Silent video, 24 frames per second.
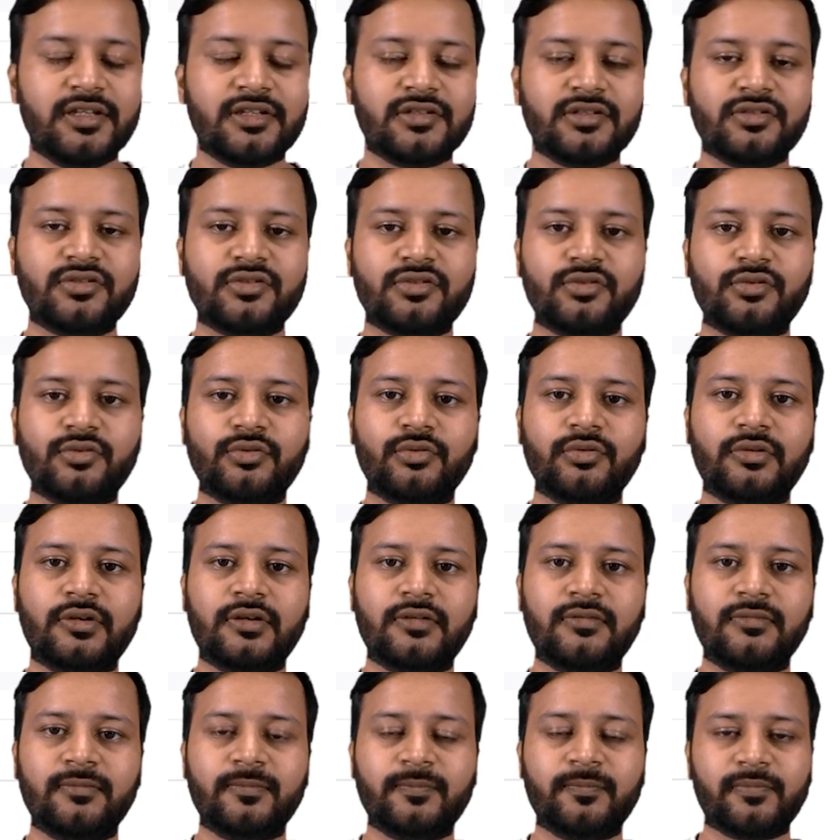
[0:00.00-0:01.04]
So
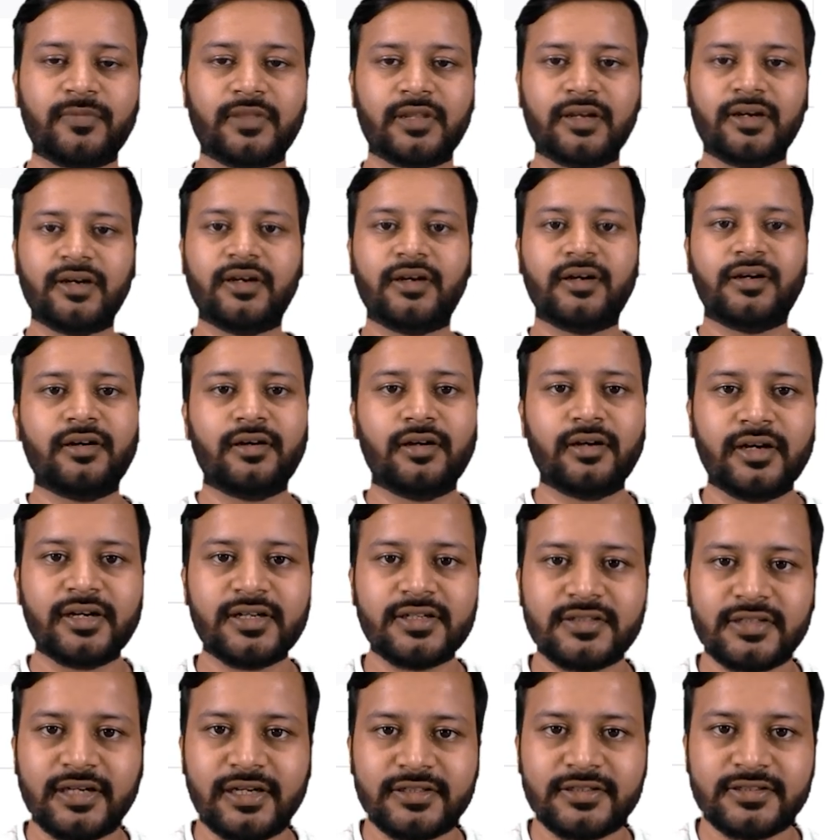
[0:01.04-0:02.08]

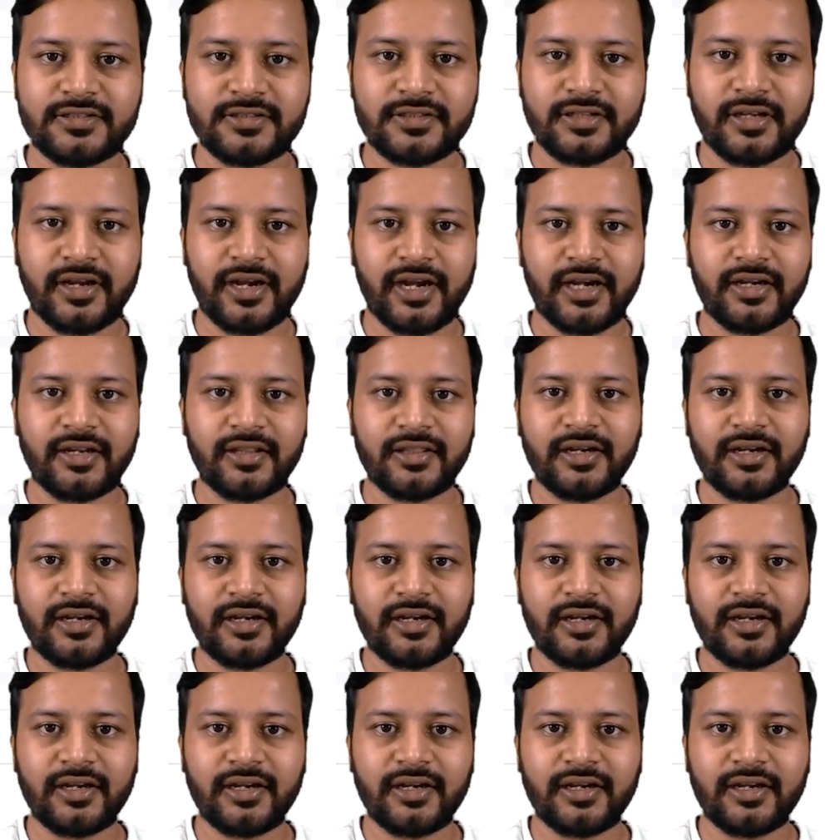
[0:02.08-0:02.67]
let's connect in